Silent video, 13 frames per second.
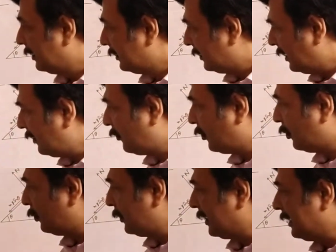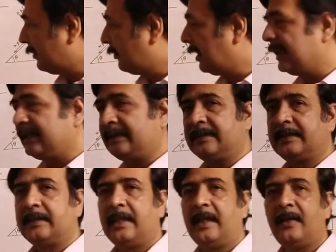Therefore, we can write
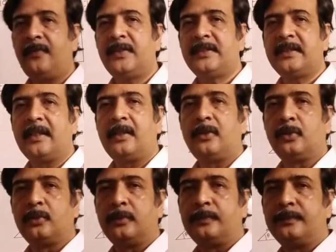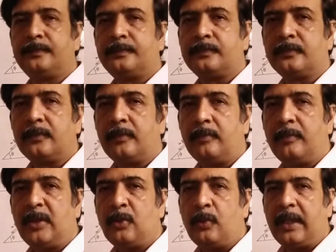F is equal to
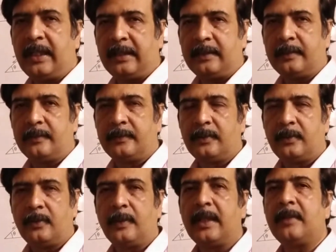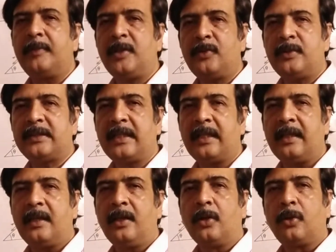mu n, where mu is
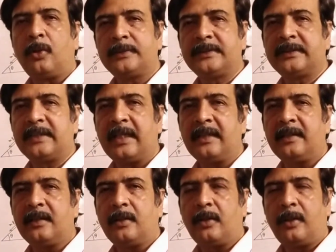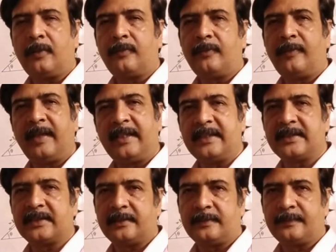a constant of
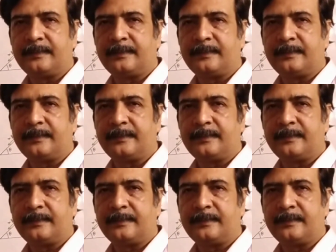variation.